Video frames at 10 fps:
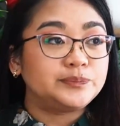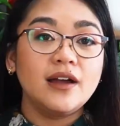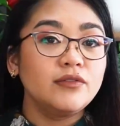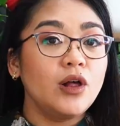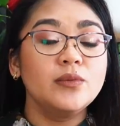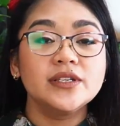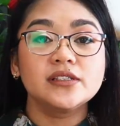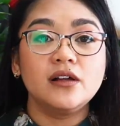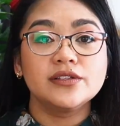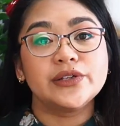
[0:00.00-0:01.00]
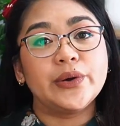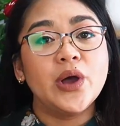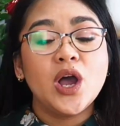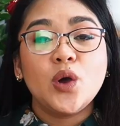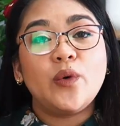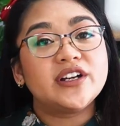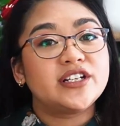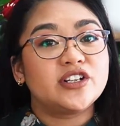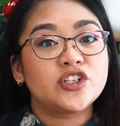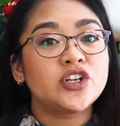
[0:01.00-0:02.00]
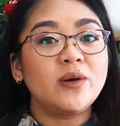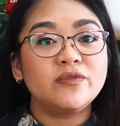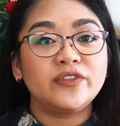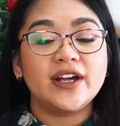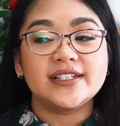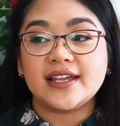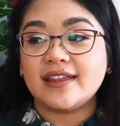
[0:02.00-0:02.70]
I've always also wanted a shop front,